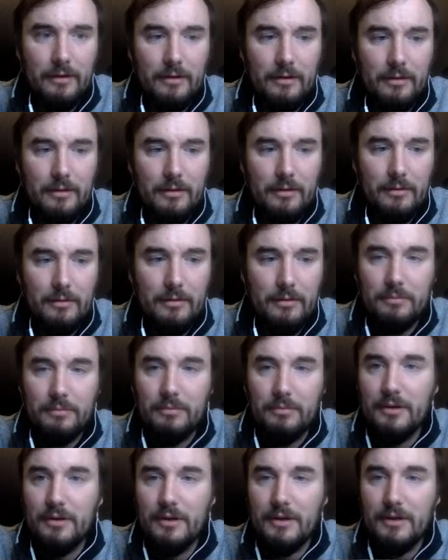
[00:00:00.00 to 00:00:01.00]
So
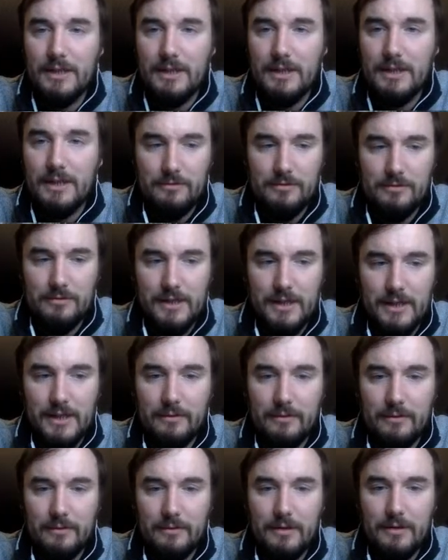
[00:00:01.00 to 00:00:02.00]
pretty
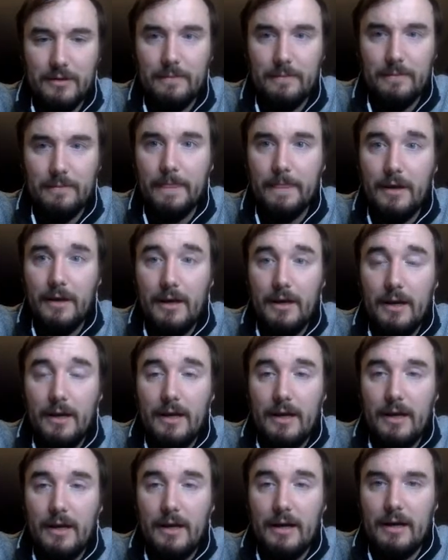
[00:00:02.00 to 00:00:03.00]
interesting.
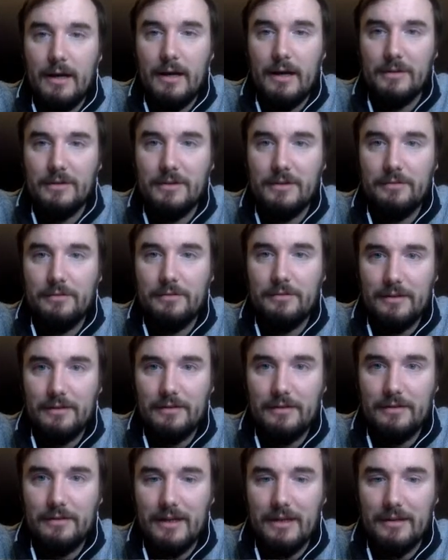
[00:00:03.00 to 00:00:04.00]
I just
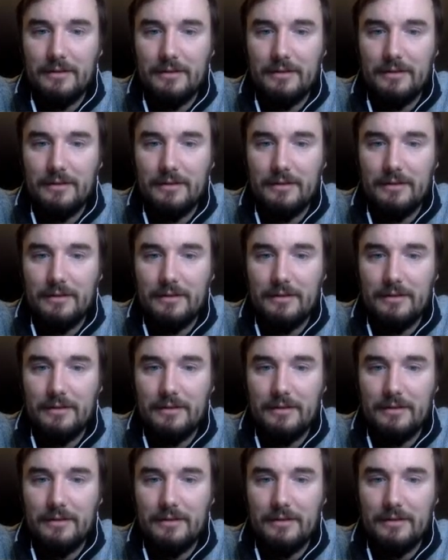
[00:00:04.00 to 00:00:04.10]
realized